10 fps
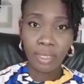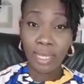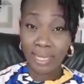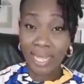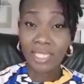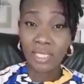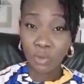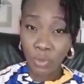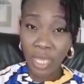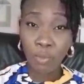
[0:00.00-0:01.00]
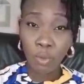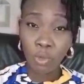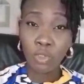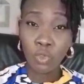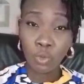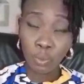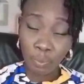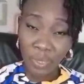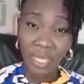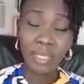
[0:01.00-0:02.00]
And that is where we want to
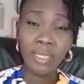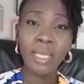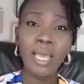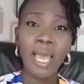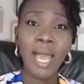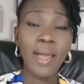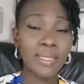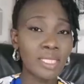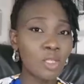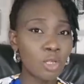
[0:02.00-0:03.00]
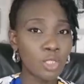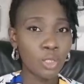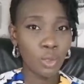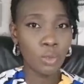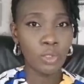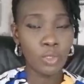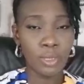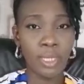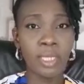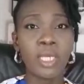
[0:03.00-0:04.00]
pin our discussion on
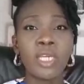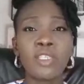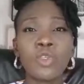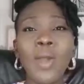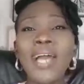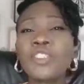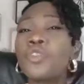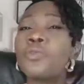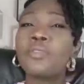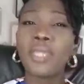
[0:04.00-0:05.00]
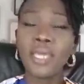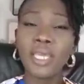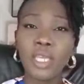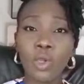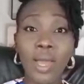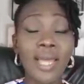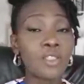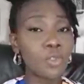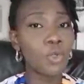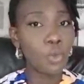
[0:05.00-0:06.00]
today. So as you think in your heart,
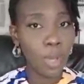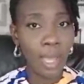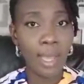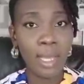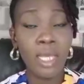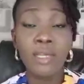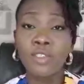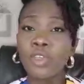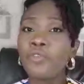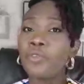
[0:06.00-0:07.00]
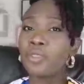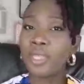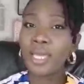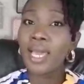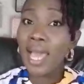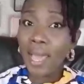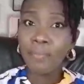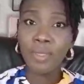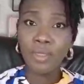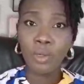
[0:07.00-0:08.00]
so you are. So if you think
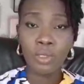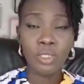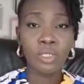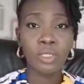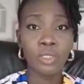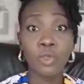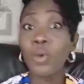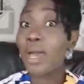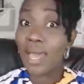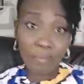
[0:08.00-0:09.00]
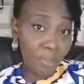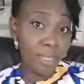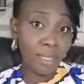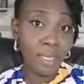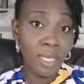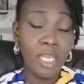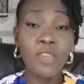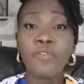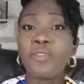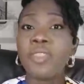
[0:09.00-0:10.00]
happy thoughts, you are happy.
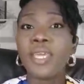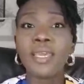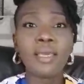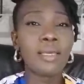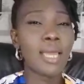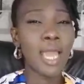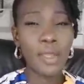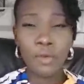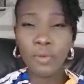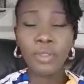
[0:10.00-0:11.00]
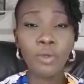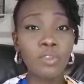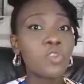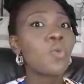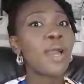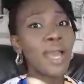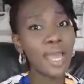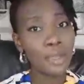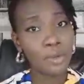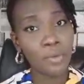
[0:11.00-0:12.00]
If you think angry thoughts, you are
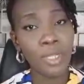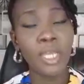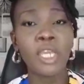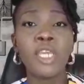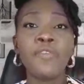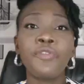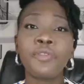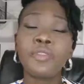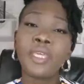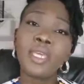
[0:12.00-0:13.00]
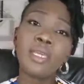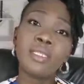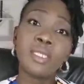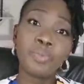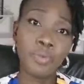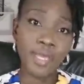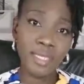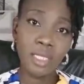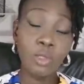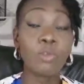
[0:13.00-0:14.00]
angry. If you think
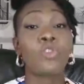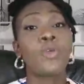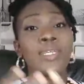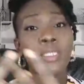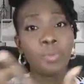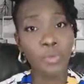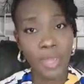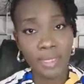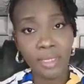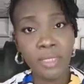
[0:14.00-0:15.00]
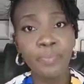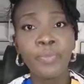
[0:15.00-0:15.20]
depressing thoughts, you are depressed.